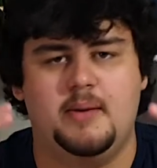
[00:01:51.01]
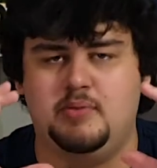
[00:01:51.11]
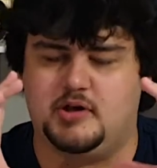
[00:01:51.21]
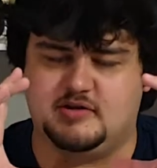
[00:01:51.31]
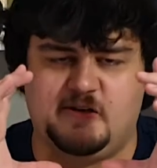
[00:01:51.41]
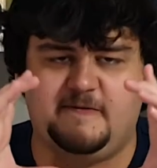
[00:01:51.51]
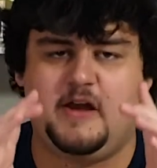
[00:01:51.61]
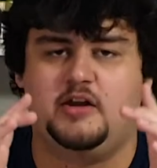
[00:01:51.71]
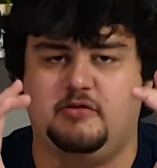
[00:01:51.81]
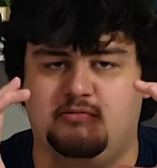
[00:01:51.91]
because I
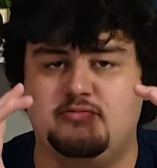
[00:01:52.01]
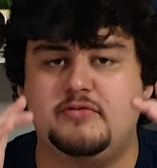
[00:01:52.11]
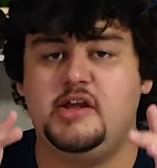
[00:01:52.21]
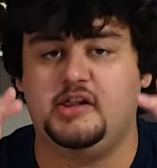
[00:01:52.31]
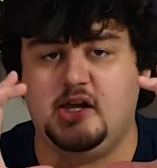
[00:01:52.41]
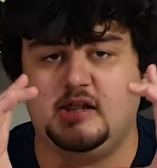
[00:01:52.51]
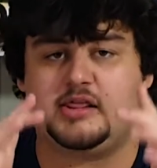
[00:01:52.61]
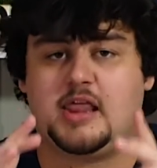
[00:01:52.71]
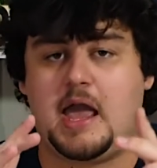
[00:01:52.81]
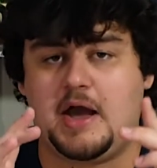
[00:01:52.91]
found a really
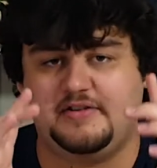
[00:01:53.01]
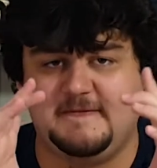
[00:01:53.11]
loud